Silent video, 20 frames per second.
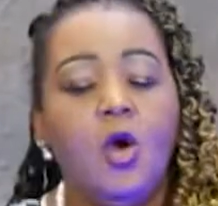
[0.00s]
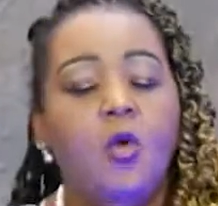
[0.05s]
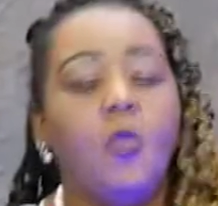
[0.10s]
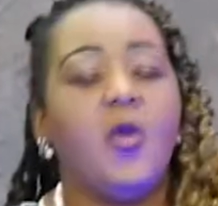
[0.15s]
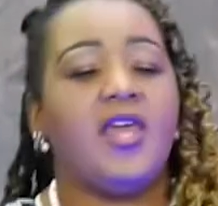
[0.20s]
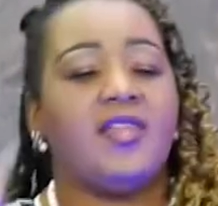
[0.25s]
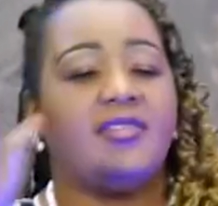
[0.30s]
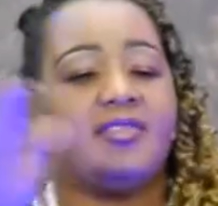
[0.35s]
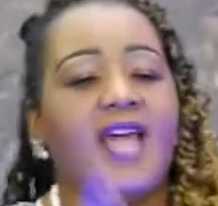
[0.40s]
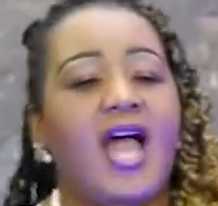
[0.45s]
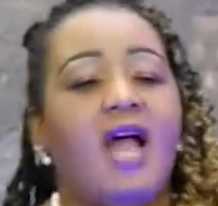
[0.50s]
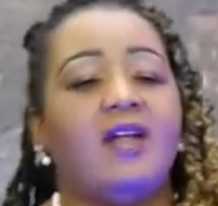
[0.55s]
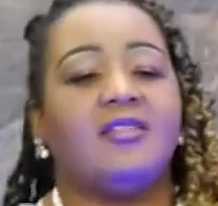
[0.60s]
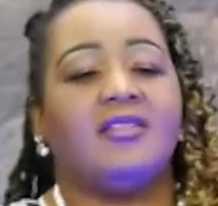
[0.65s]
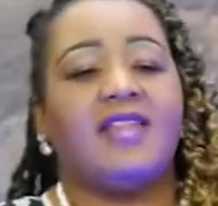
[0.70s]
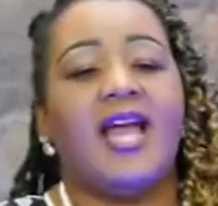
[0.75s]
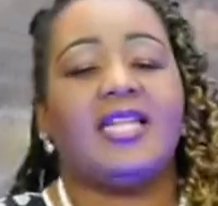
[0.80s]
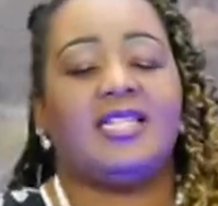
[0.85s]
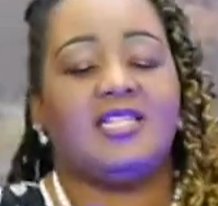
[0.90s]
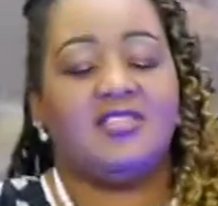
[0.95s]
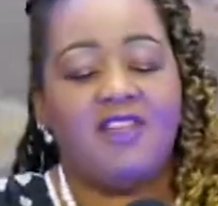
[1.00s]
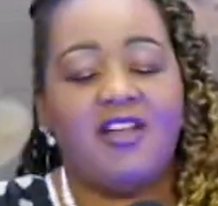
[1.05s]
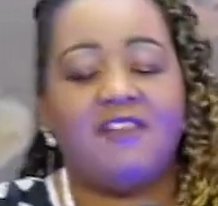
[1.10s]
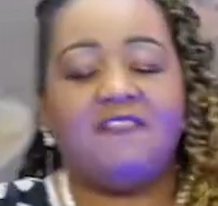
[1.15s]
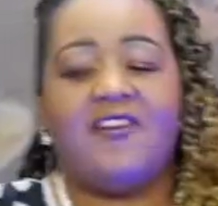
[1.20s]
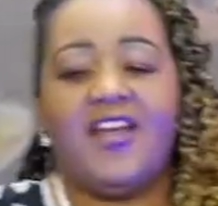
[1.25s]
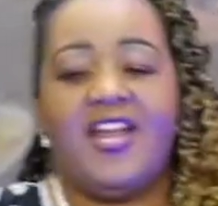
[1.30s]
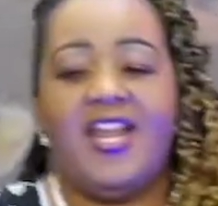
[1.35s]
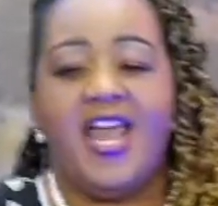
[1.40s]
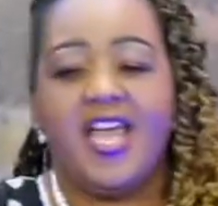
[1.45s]
Without that
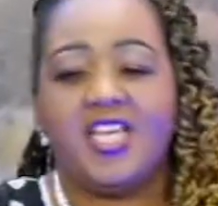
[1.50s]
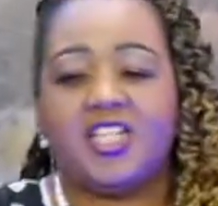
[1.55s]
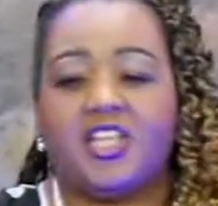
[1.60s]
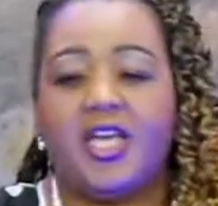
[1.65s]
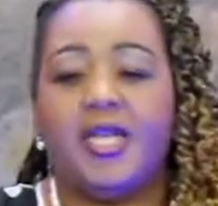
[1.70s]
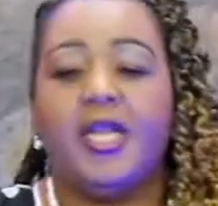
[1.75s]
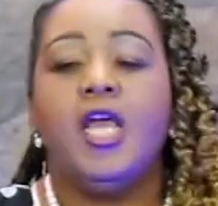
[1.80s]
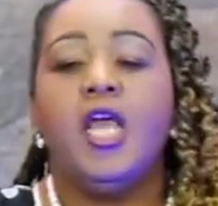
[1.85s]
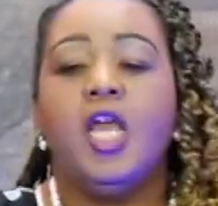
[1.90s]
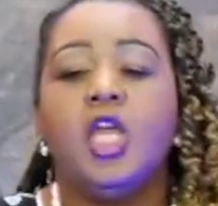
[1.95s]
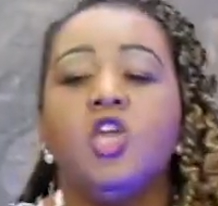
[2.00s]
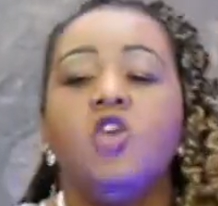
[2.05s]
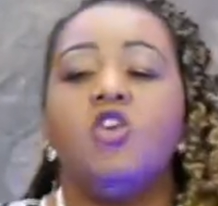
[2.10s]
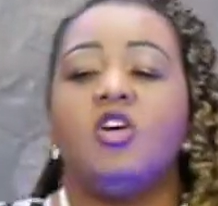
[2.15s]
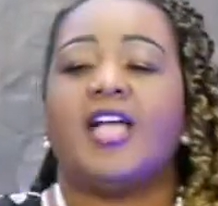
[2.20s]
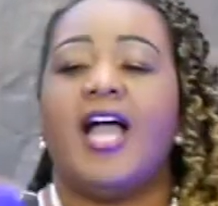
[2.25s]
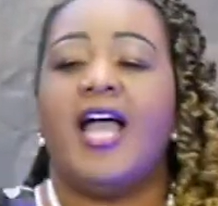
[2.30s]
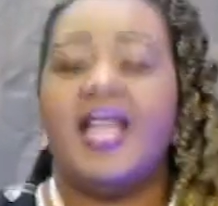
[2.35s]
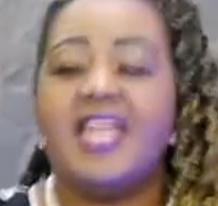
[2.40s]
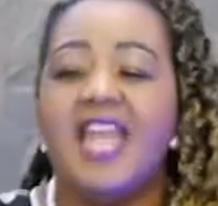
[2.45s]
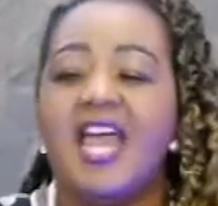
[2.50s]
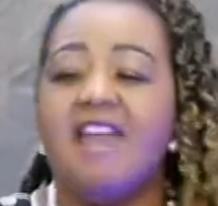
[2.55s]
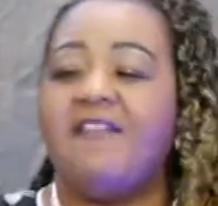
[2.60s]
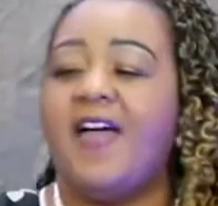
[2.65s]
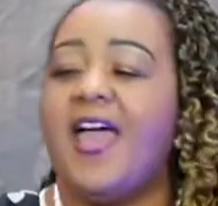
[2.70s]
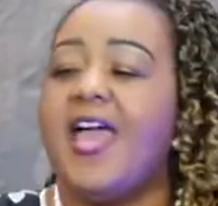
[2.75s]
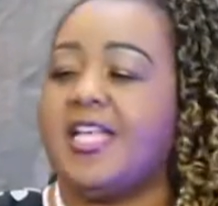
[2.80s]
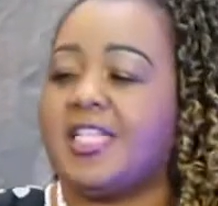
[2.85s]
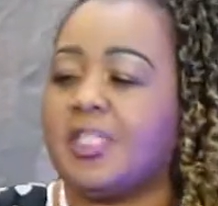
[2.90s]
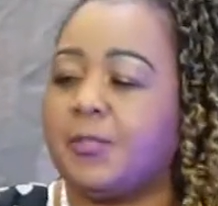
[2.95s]
revelation, you can never
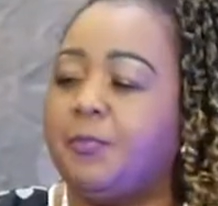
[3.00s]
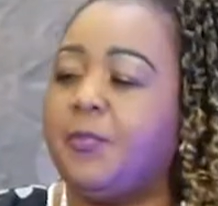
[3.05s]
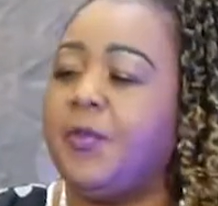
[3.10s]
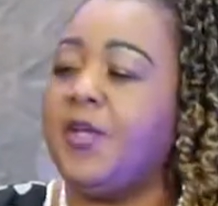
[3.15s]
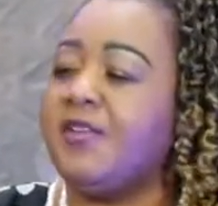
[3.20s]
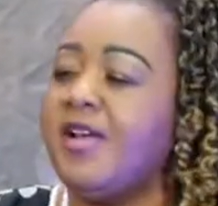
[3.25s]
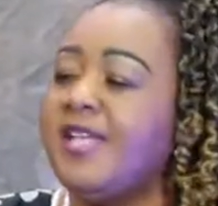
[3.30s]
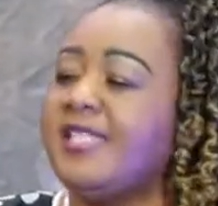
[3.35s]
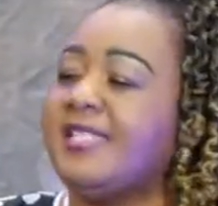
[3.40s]
experience